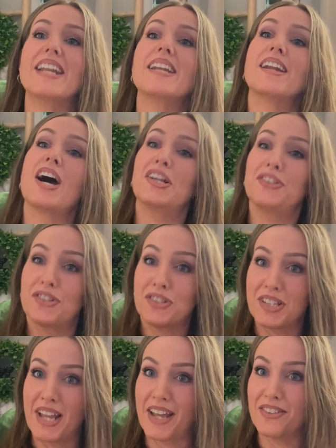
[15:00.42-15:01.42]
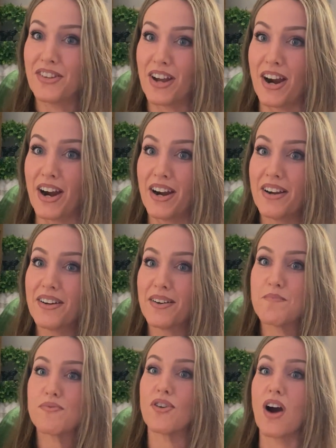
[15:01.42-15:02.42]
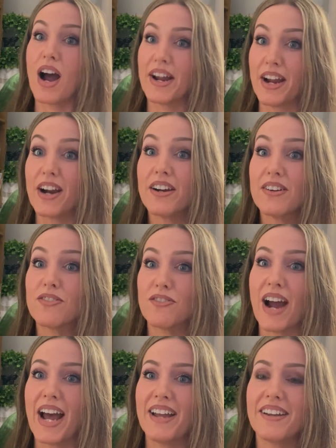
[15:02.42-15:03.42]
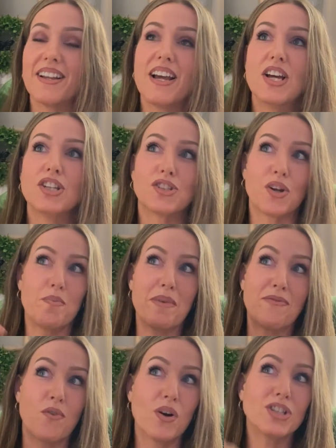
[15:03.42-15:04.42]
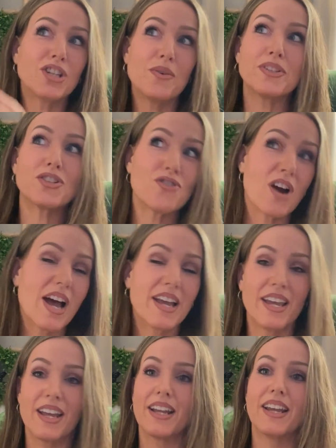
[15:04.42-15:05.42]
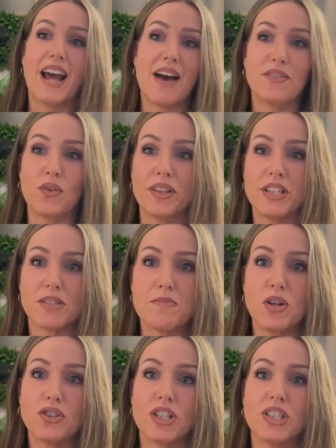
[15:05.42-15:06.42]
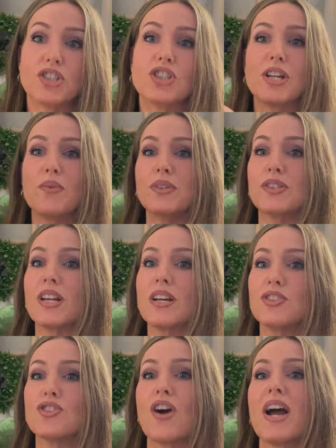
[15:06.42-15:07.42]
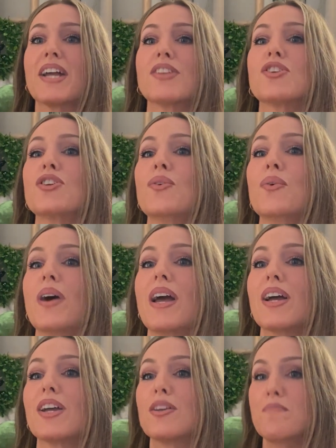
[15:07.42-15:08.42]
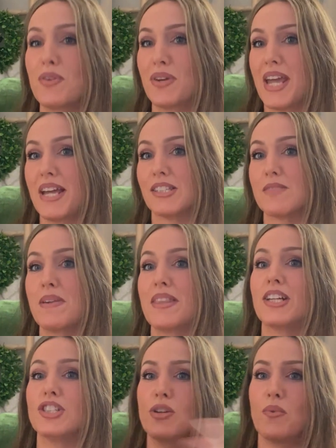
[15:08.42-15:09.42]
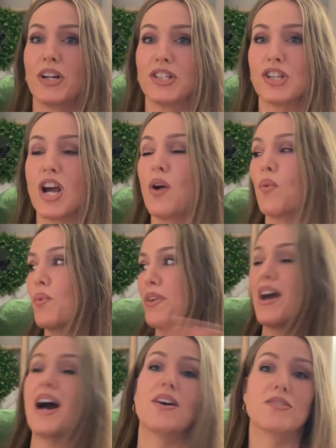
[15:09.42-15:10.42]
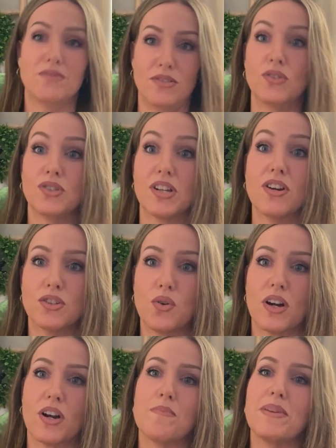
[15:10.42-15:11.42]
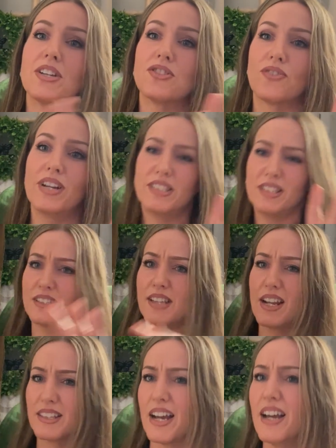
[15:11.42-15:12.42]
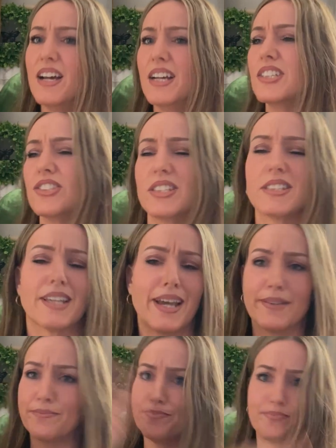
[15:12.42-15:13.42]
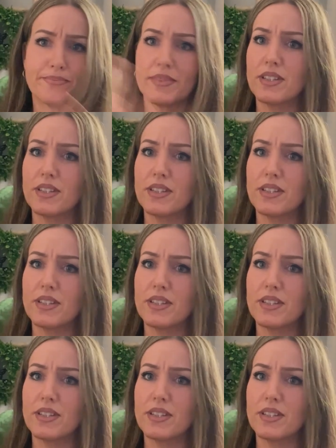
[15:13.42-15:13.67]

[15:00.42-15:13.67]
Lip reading: I didn't understand her prior, right? So before she was crying and having all these emotions, she was trying to communicate to me that she wanted to go without using her talker, because Gracie is like that. She's like,